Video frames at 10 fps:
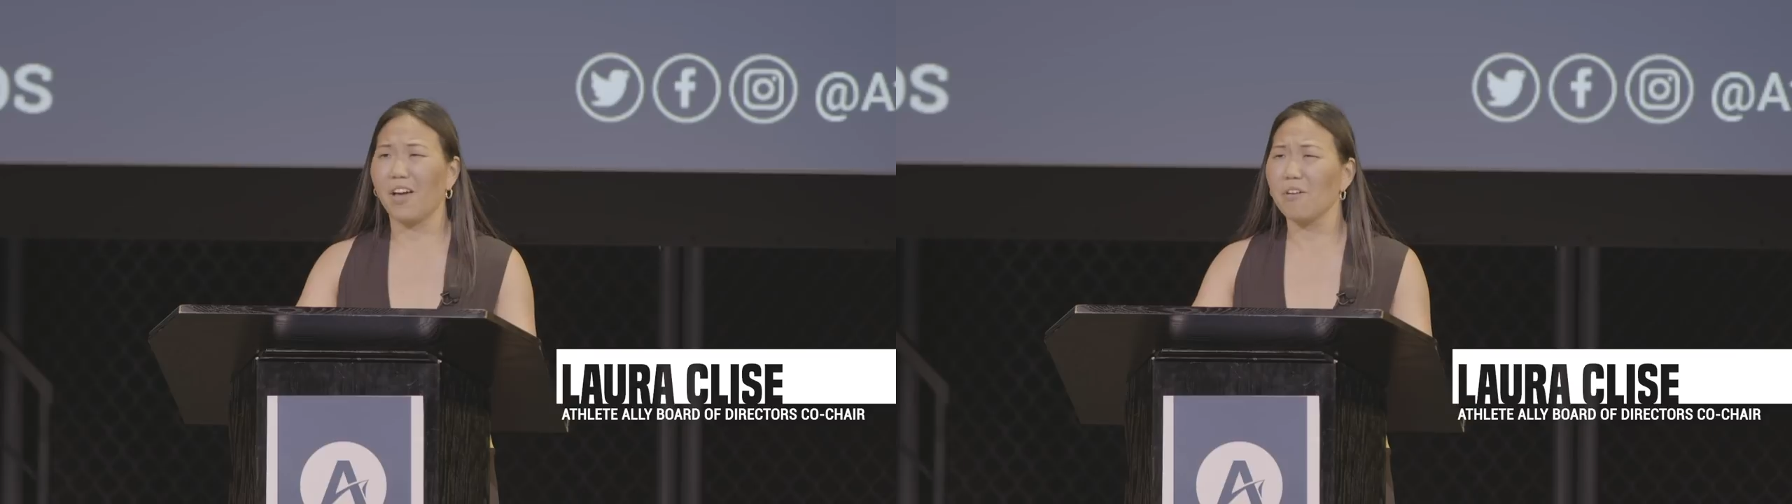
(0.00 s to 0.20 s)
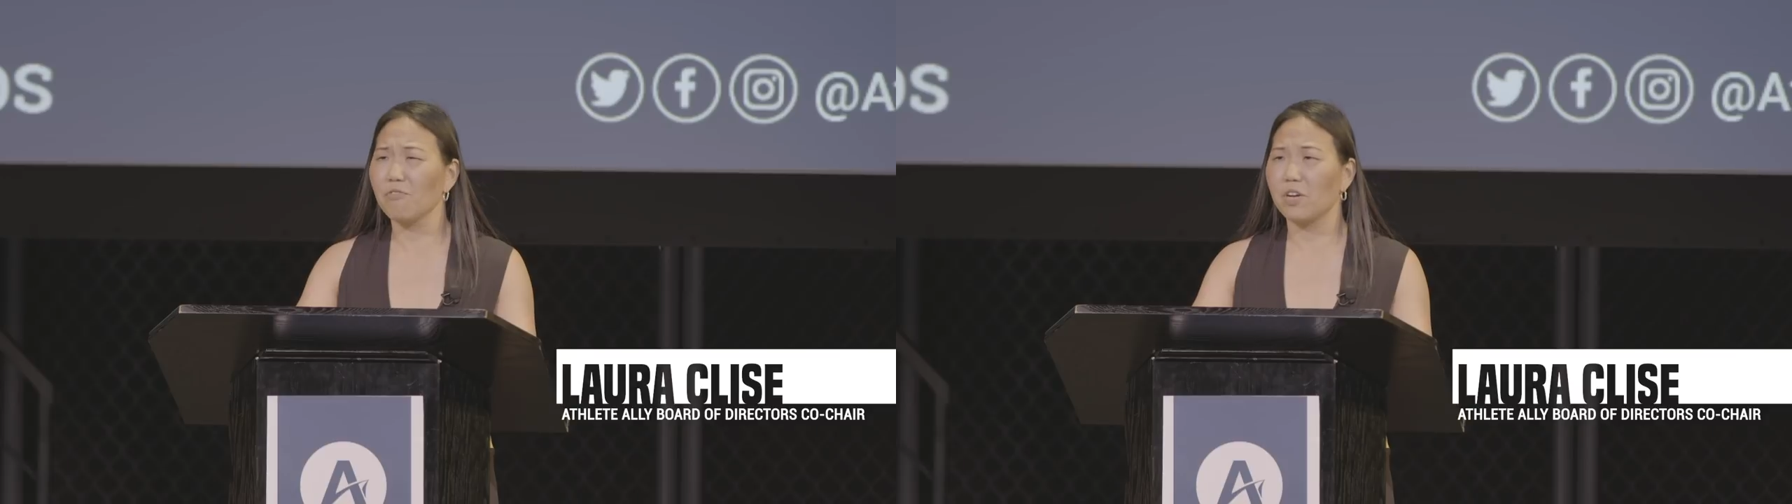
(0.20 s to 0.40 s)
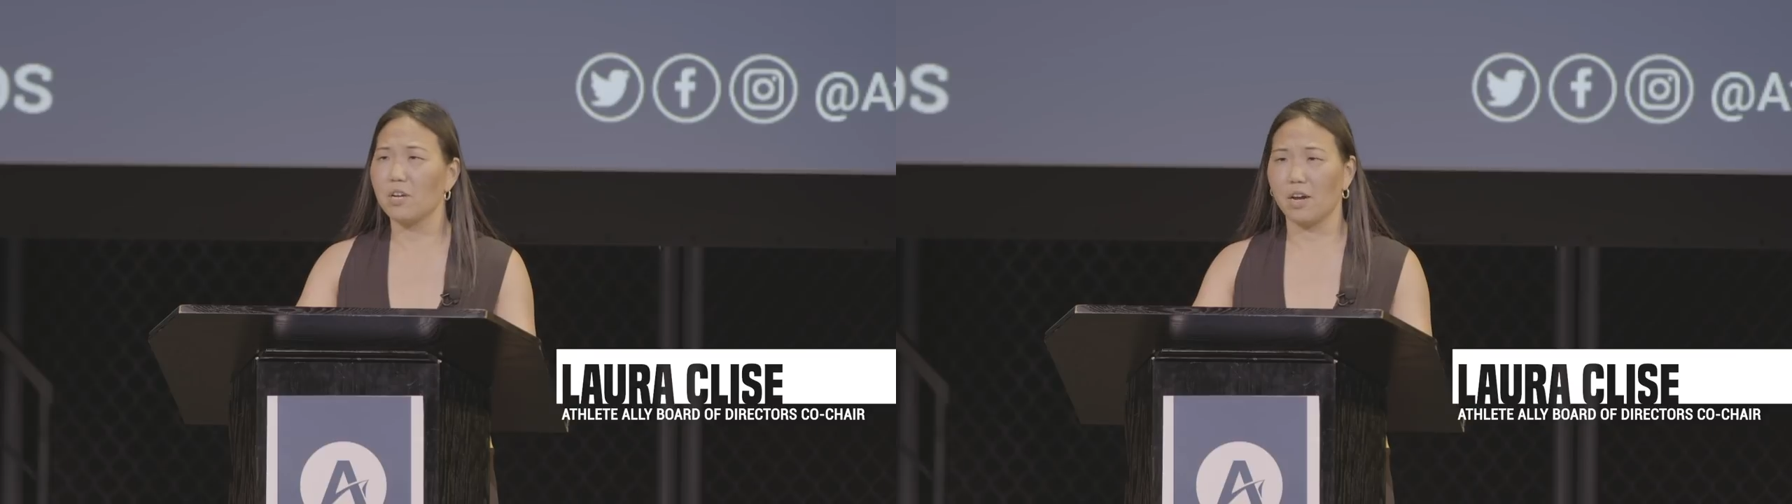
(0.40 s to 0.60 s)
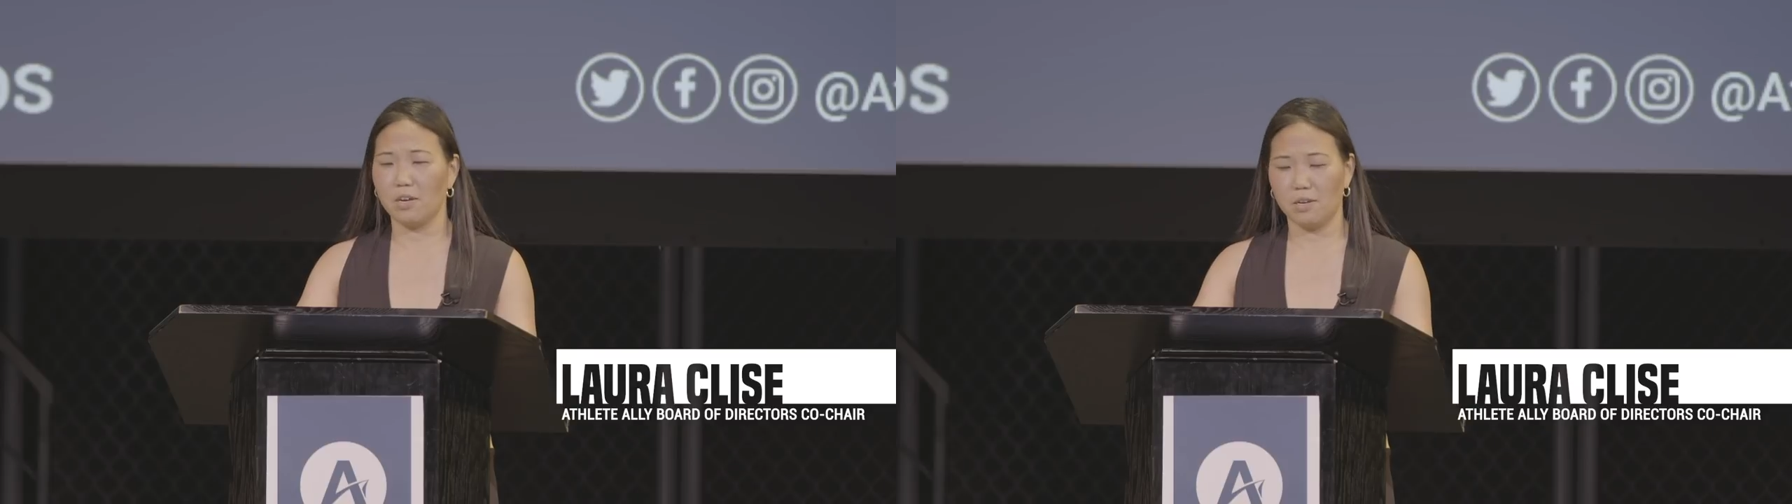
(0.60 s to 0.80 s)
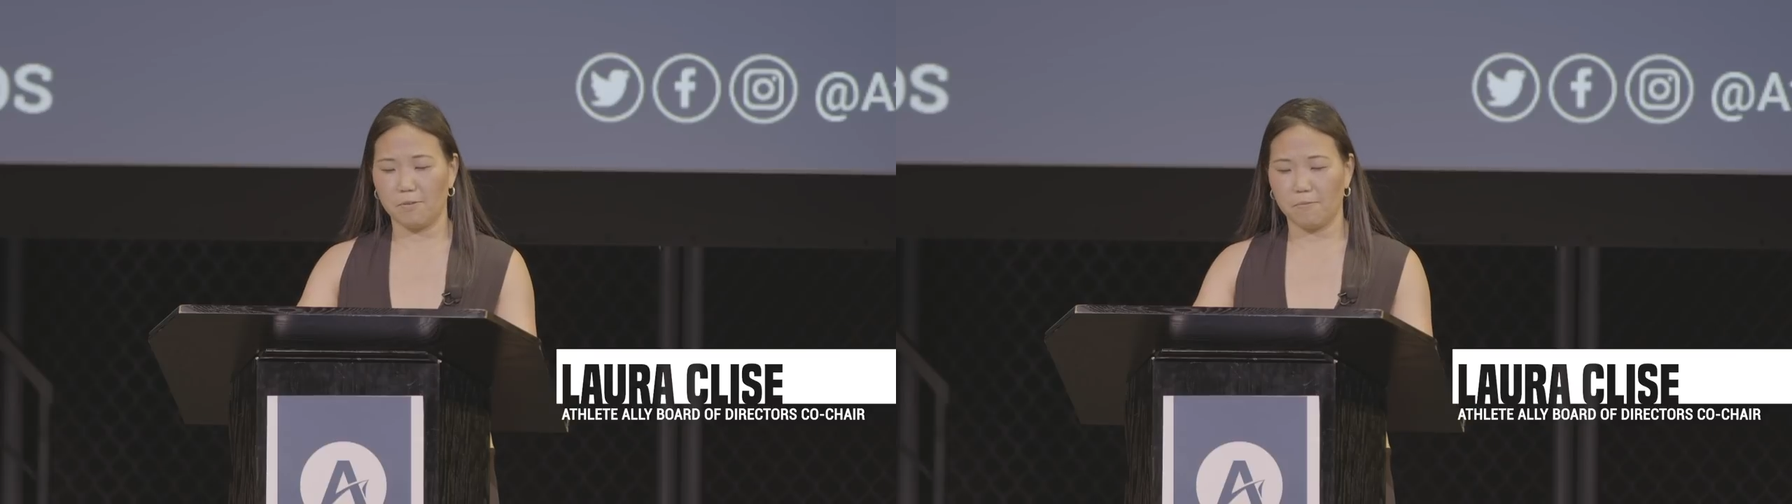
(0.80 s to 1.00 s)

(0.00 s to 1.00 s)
every night,